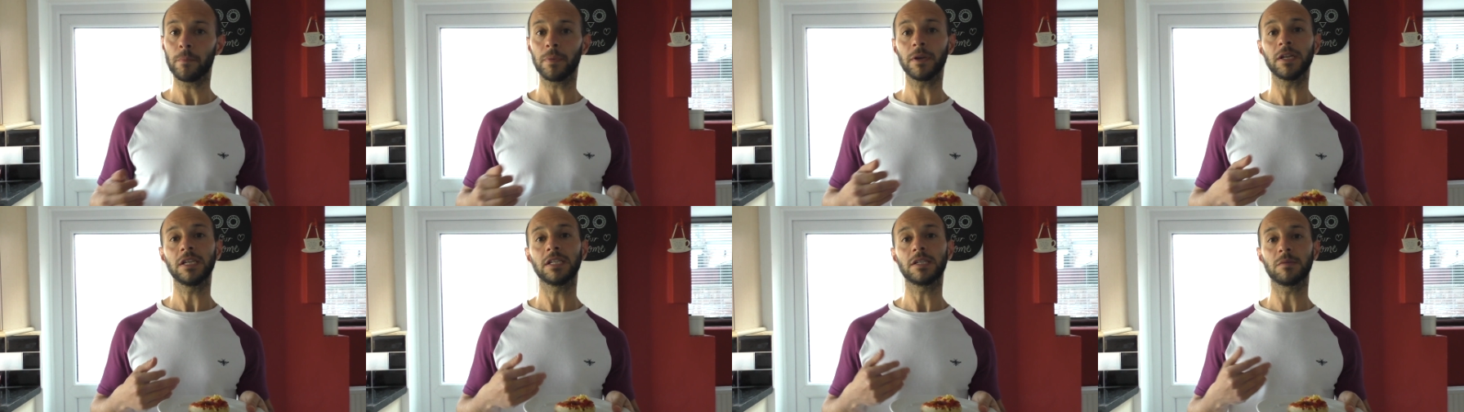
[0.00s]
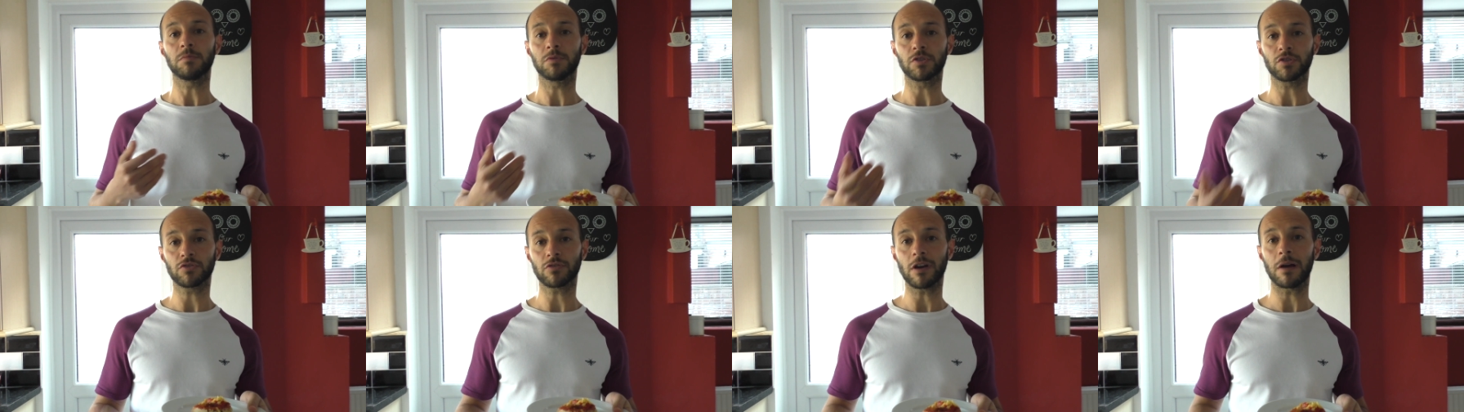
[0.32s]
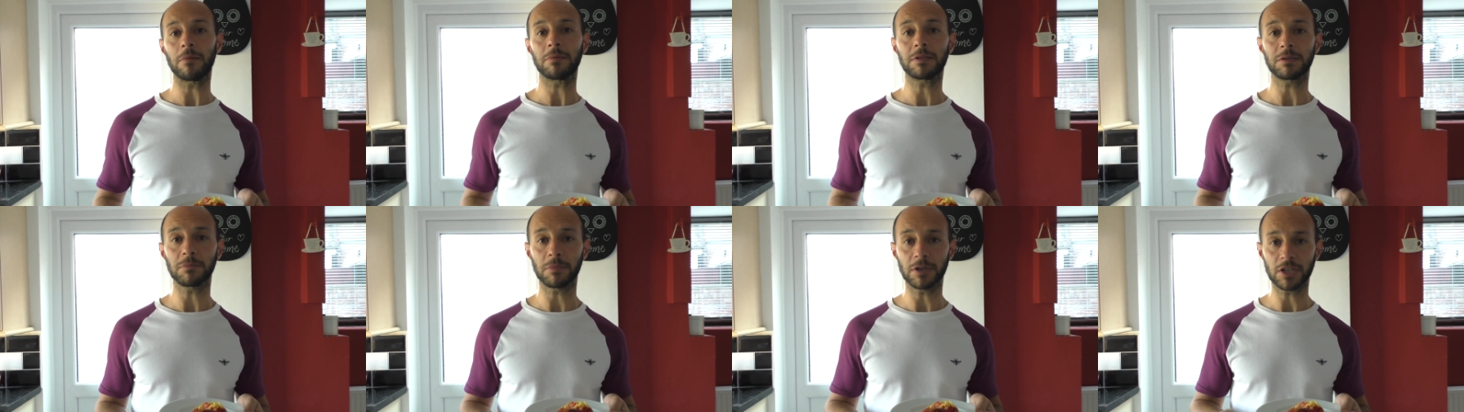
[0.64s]
please
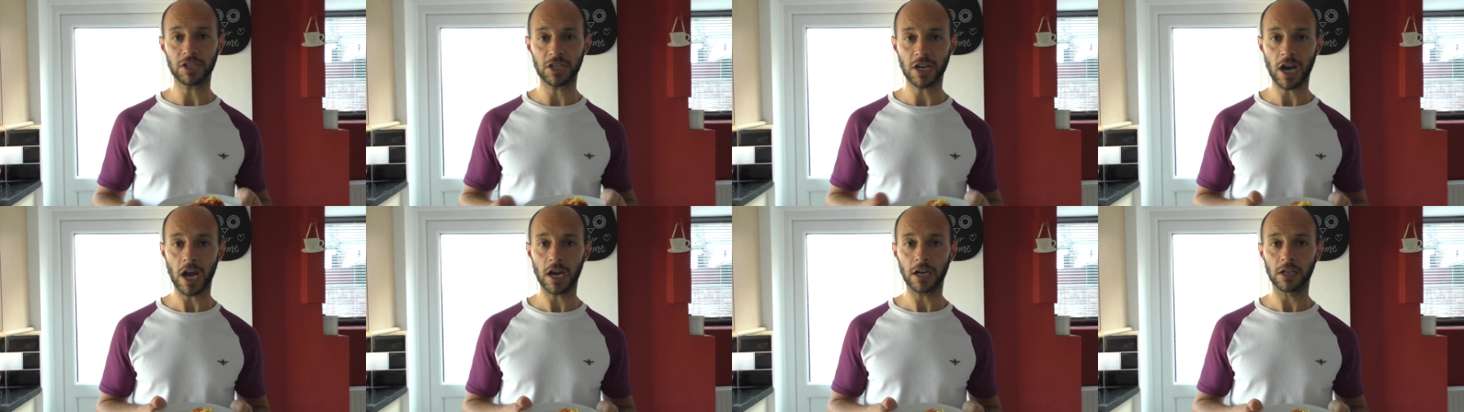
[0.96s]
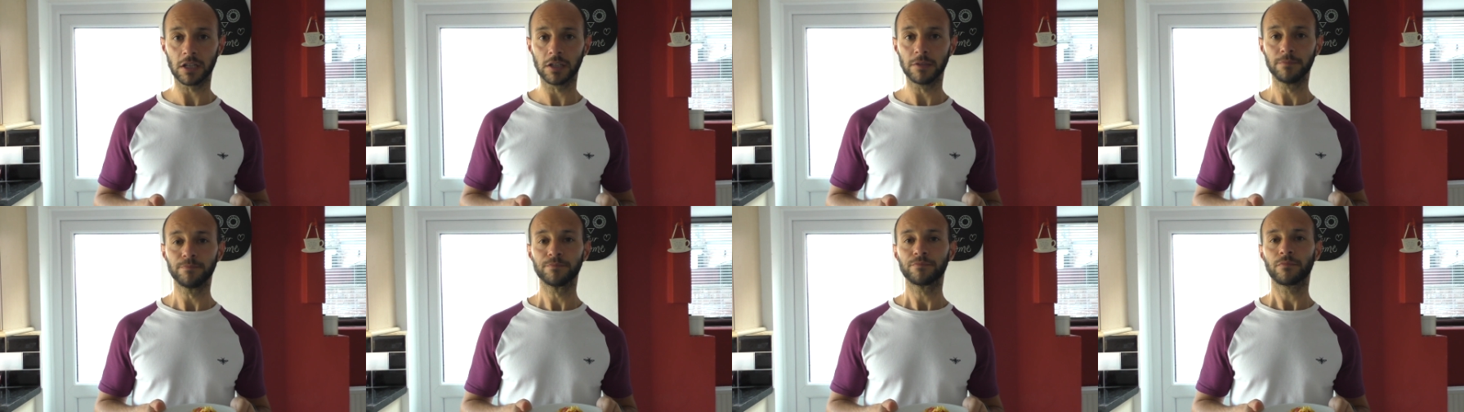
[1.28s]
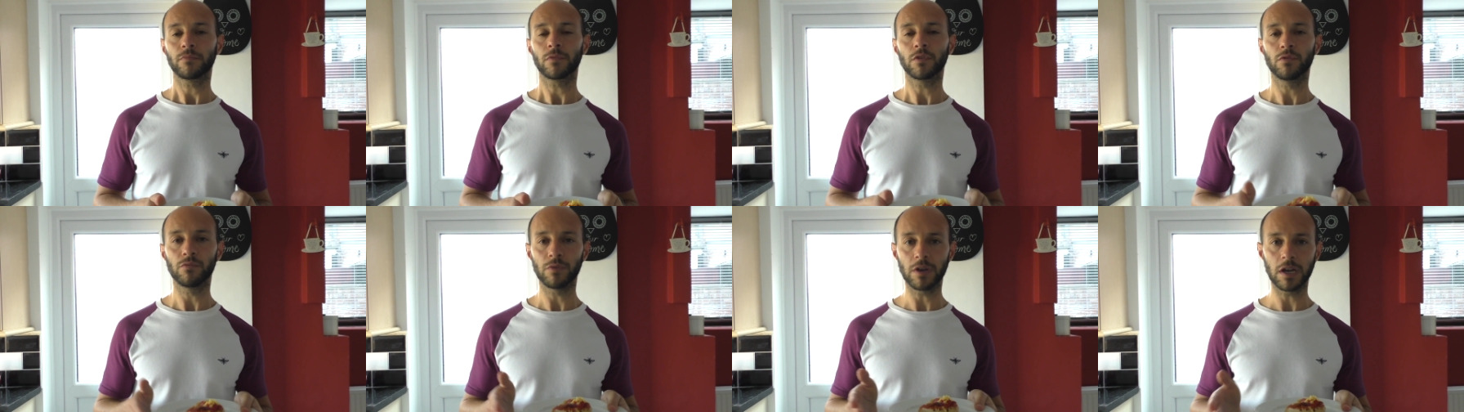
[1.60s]
subscribe to my channel.
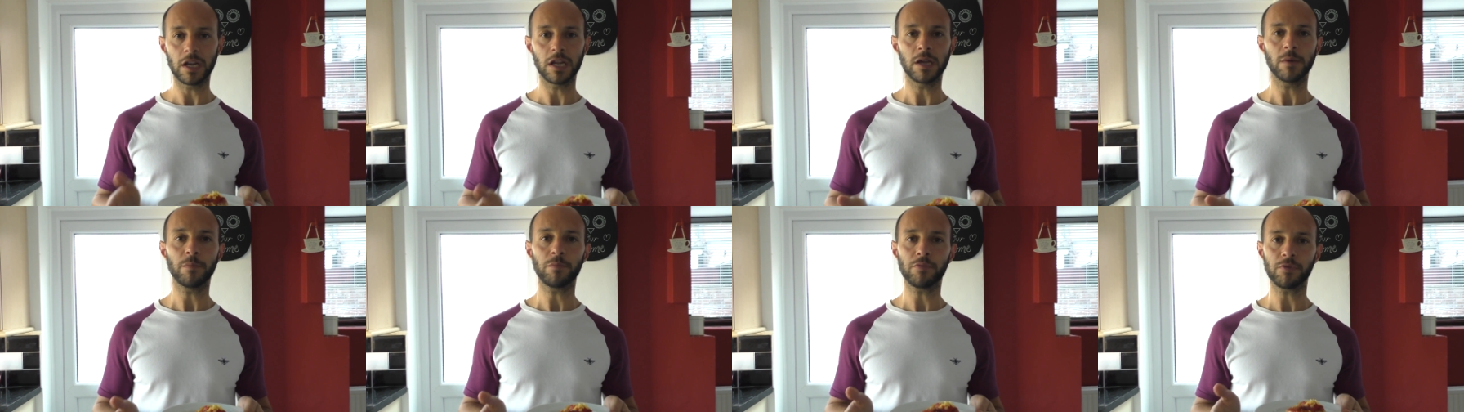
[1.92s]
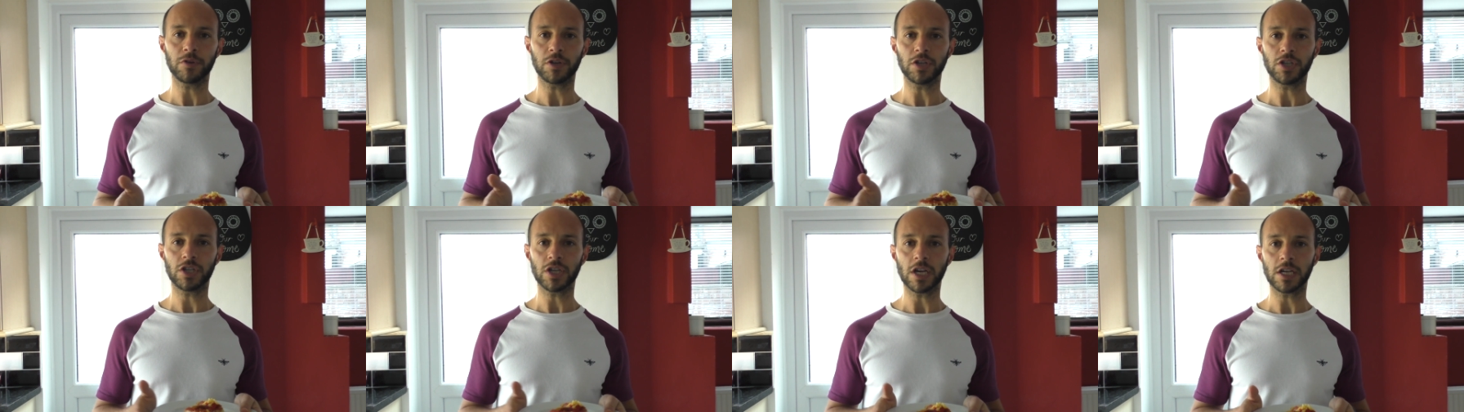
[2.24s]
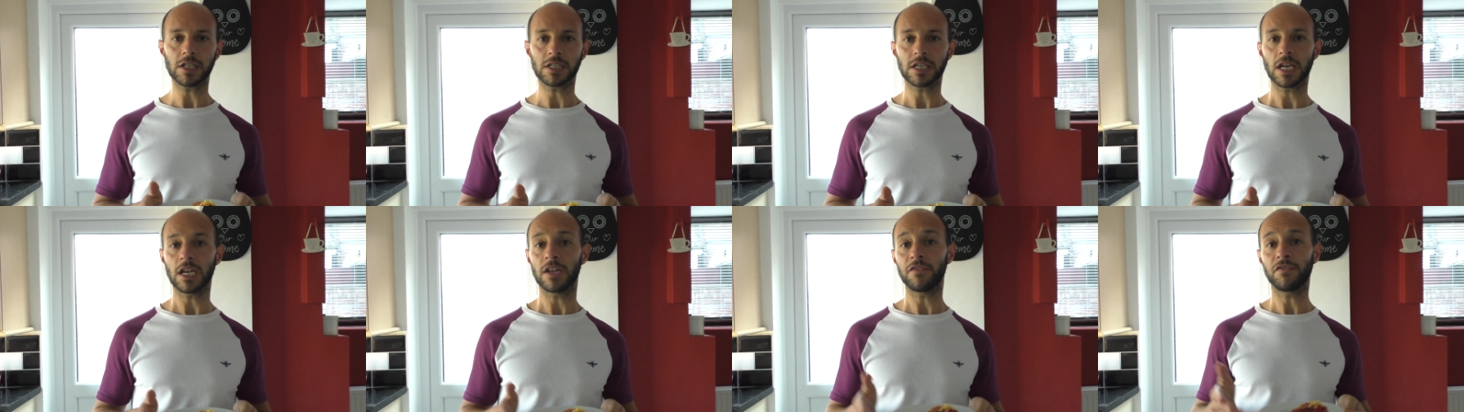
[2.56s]
I really
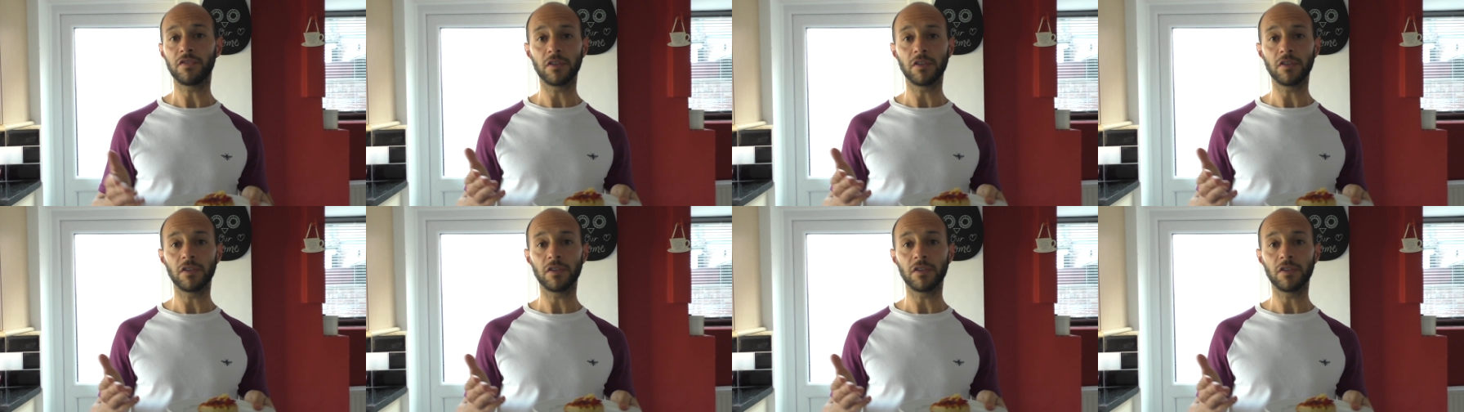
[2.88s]
appreciate it. And if